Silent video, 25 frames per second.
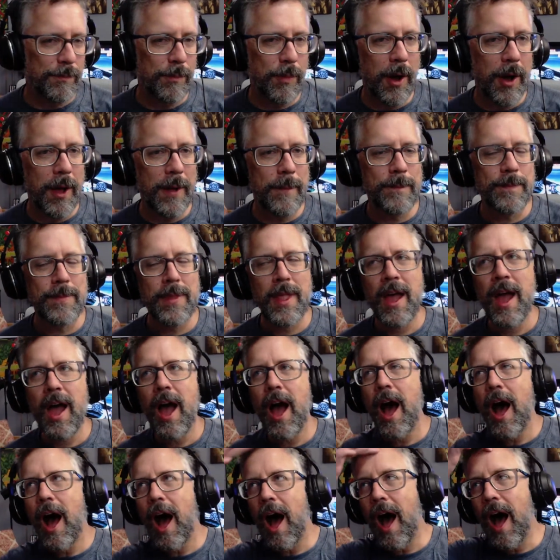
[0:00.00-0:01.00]
but
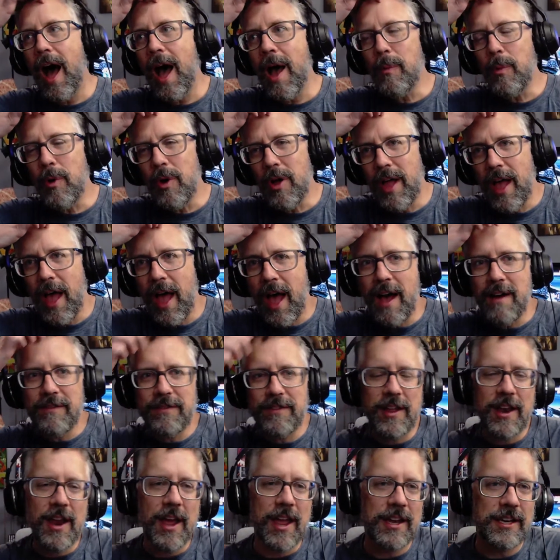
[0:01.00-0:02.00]
I will have
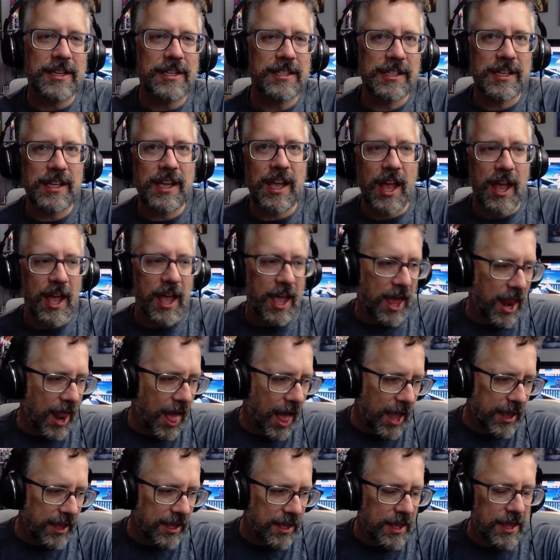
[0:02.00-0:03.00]
an idea and
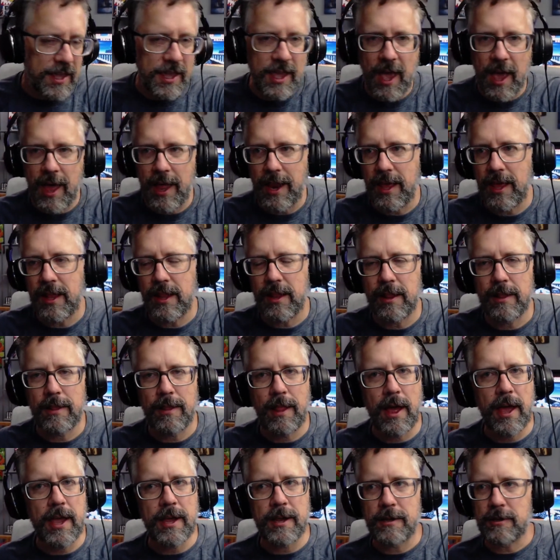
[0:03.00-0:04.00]
I can get it
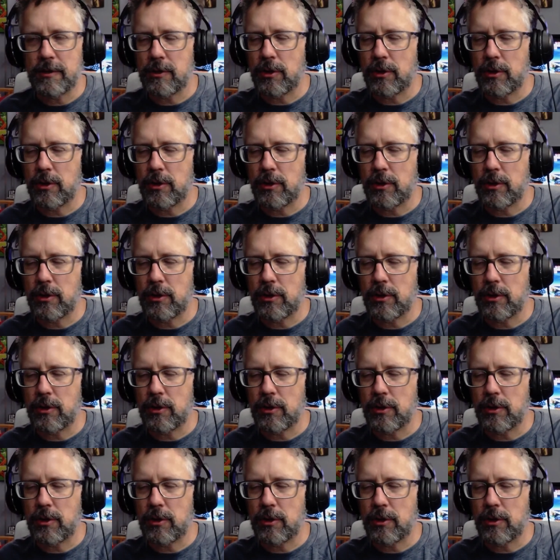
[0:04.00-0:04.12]
like